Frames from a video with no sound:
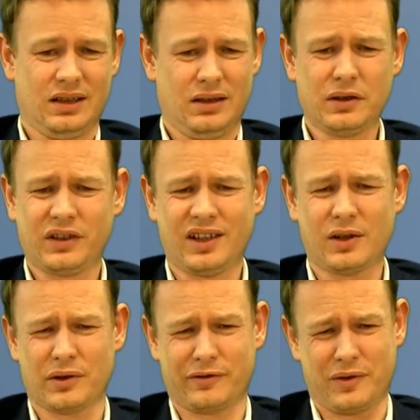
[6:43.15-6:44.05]
Looks
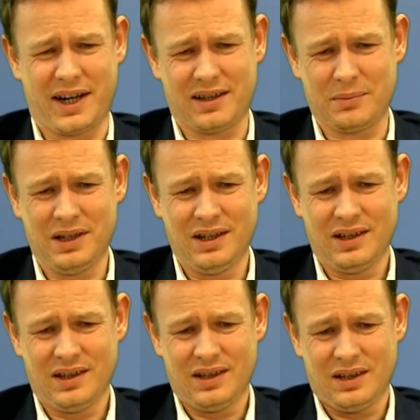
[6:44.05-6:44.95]
sort of random.
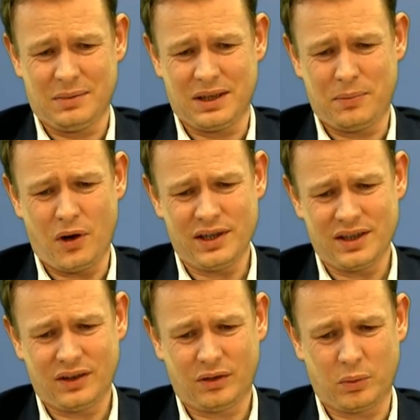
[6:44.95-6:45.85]
The point
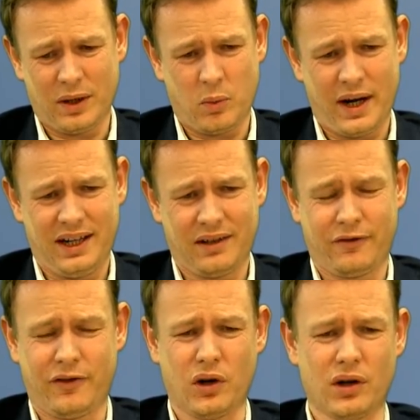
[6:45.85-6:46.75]
is we're waiting
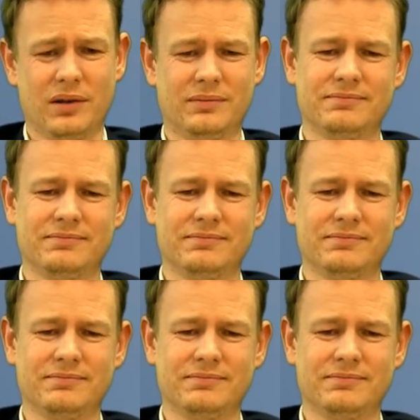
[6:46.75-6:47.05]
for